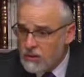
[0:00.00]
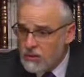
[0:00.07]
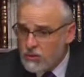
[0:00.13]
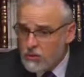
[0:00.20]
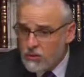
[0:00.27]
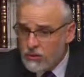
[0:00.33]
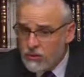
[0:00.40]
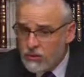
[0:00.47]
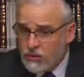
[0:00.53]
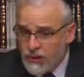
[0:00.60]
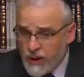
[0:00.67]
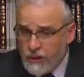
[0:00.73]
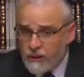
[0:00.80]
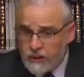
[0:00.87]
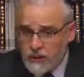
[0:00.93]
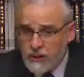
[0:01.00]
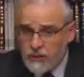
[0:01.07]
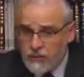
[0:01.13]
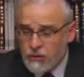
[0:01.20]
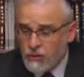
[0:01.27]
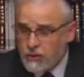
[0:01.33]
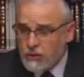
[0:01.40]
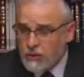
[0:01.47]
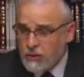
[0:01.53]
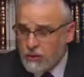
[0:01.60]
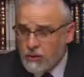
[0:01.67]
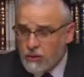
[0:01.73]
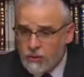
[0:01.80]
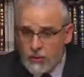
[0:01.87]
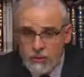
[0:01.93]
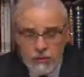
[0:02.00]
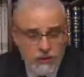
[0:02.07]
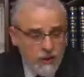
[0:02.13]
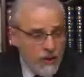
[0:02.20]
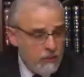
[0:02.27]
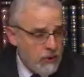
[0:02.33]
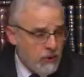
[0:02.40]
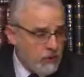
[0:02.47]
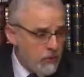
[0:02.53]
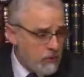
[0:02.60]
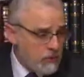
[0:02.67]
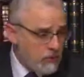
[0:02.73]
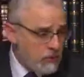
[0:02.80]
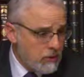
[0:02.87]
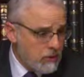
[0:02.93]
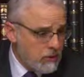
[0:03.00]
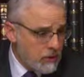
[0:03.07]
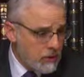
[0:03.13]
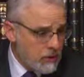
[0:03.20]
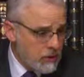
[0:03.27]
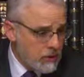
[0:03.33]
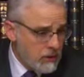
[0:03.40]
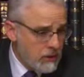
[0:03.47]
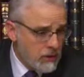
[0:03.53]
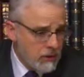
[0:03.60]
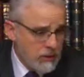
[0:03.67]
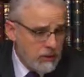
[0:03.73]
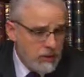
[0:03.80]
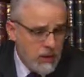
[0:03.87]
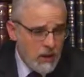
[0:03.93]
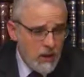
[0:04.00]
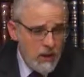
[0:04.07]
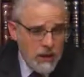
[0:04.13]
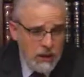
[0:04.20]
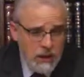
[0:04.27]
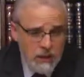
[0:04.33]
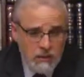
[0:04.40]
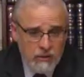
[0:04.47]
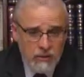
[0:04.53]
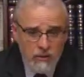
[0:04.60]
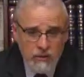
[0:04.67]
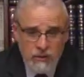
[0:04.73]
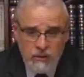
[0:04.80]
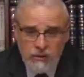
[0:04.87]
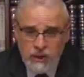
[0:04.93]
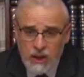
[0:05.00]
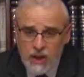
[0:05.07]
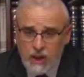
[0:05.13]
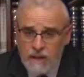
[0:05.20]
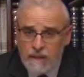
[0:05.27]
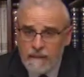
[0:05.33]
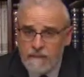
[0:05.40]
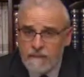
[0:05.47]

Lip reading: to the family of Herzl, to the grieving family of Herzl in Vienna.